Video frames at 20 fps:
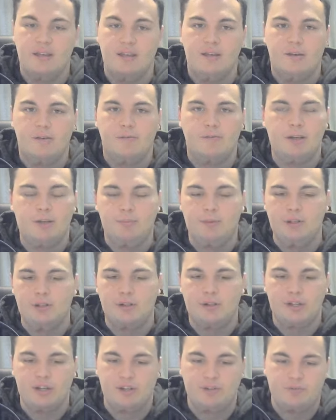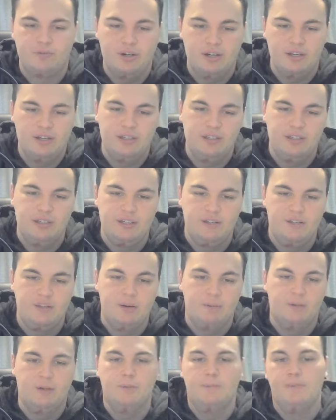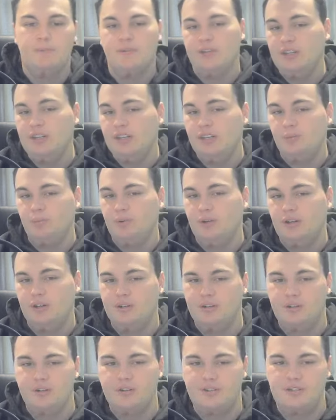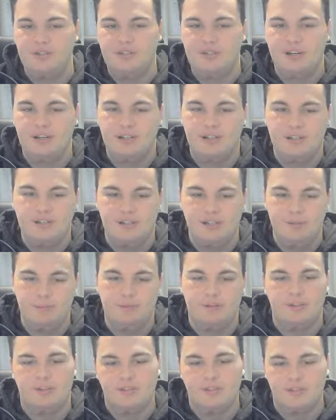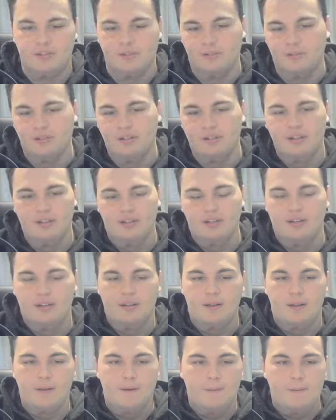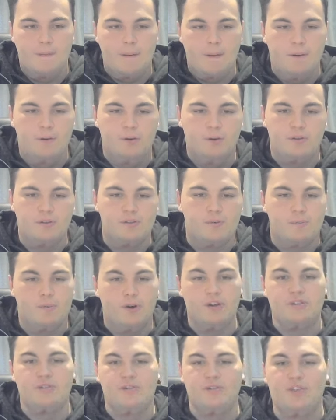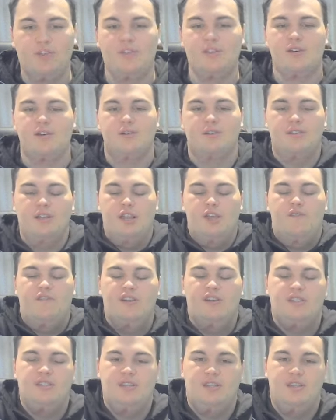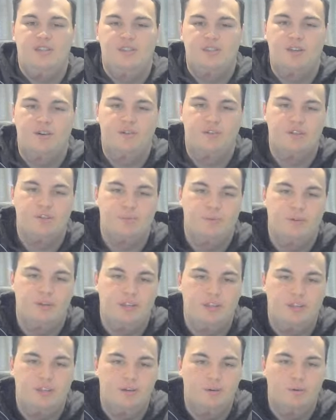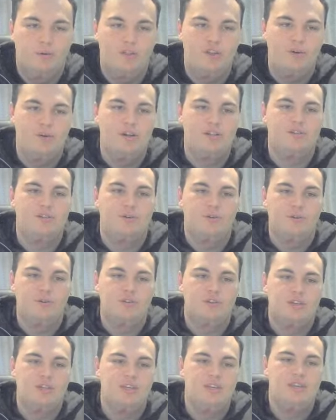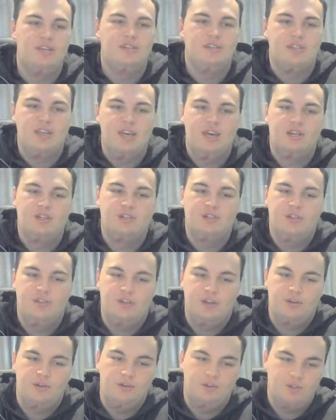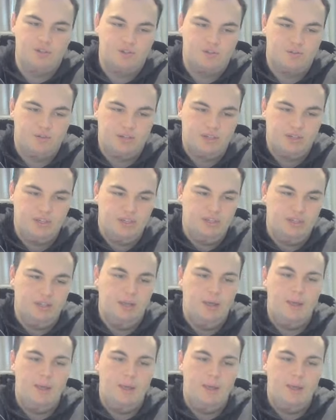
made me look like a right idiot in that one, but then he went and lost to Douglas Lima, so who knows? I do think that Costello van Steenis, though, on this one here, although I don't think he is actually that good at striking,